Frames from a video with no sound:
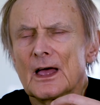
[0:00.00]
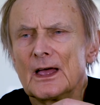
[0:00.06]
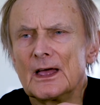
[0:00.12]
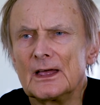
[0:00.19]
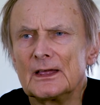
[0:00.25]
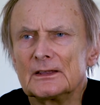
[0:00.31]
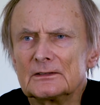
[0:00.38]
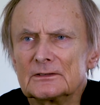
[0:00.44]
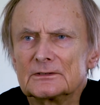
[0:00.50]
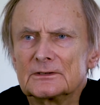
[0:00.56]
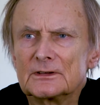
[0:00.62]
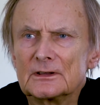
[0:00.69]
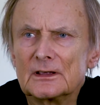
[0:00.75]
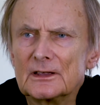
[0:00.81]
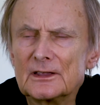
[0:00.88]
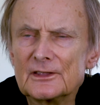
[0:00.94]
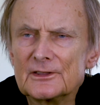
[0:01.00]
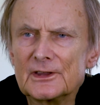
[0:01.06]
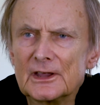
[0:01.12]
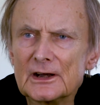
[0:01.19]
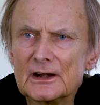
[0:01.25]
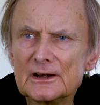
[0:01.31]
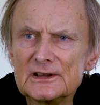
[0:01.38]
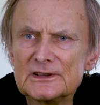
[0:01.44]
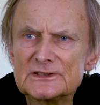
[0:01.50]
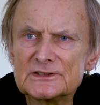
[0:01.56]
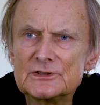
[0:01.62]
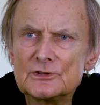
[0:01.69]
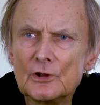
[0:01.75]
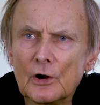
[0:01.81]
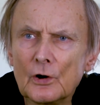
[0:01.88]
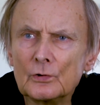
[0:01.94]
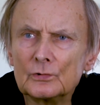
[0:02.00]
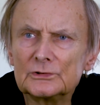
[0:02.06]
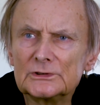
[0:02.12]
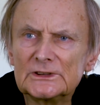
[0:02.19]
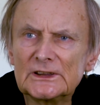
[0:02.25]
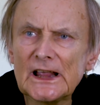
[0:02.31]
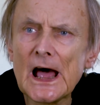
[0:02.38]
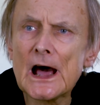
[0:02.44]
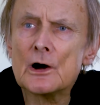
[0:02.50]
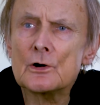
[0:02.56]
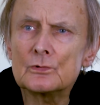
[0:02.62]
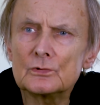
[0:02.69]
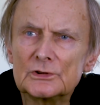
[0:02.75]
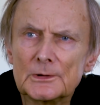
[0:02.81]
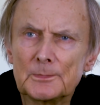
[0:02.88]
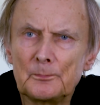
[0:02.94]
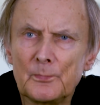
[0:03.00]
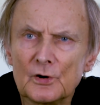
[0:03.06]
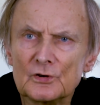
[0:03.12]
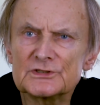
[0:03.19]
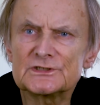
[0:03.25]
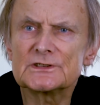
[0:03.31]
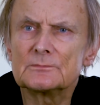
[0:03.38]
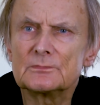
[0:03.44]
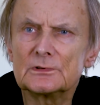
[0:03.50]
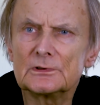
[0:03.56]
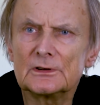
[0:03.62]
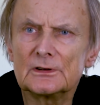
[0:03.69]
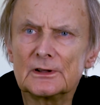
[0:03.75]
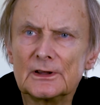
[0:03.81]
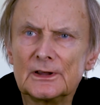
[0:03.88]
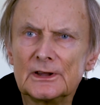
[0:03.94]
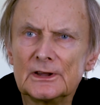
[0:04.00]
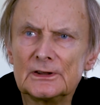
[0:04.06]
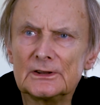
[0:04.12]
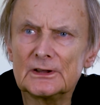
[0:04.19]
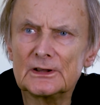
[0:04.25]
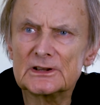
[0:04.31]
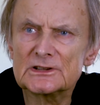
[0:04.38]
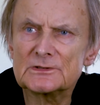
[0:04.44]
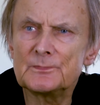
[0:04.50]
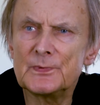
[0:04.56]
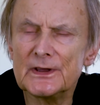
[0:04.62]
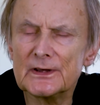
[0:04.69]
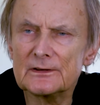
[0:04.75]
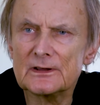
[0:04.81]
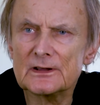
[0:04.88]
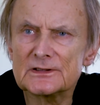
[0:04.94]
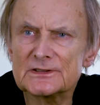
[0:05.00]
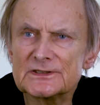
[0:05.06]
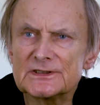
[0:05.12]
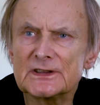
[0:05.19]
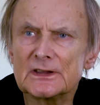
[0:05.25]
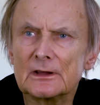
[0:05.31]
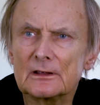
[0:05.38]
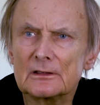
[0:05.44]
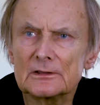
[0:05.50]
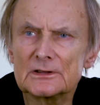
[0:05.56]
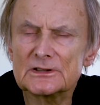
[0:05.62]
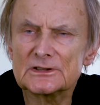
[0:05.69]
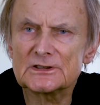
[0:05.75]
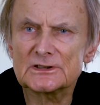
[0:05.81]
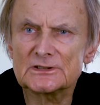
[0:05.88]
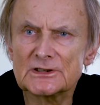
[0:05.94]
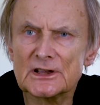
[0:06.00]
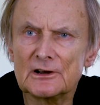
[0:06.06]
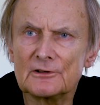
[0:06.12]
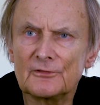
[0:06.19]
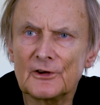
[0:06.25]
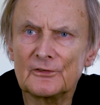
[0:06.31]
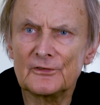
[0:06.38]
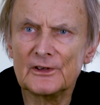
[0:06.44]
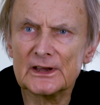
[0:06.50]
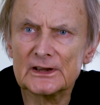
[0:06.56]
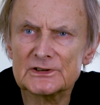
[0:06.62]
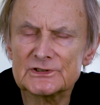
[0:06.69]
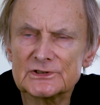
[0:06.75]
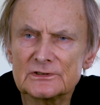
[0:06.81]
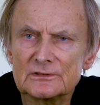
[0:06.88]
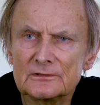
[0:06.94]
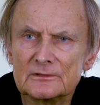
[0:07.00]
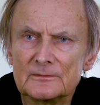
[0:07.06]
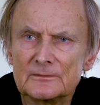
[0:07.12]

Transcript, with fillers: and there is no doubt possible in experiencing this self affection.